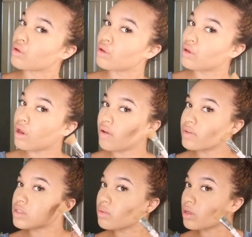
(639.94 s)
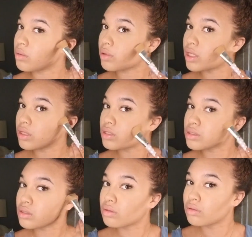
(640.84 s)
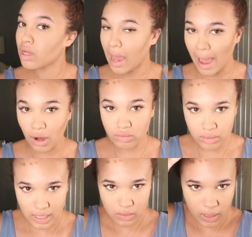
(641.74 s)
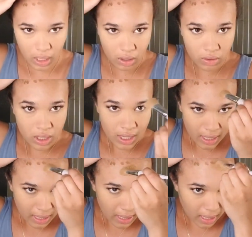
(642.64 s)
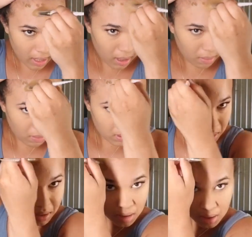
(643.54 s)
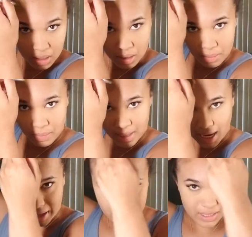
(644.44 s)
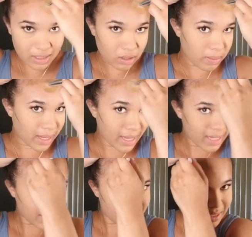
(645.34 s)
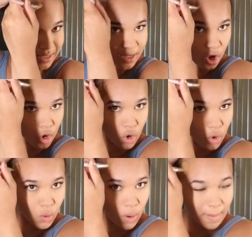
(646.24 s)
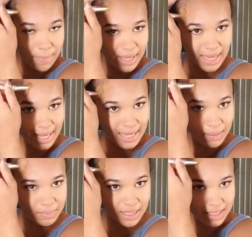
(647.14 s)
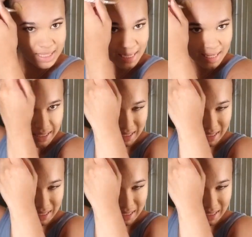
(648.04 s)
Now obviously we're gonna blend this out as we go. But yeah, this little bit is so pigmented.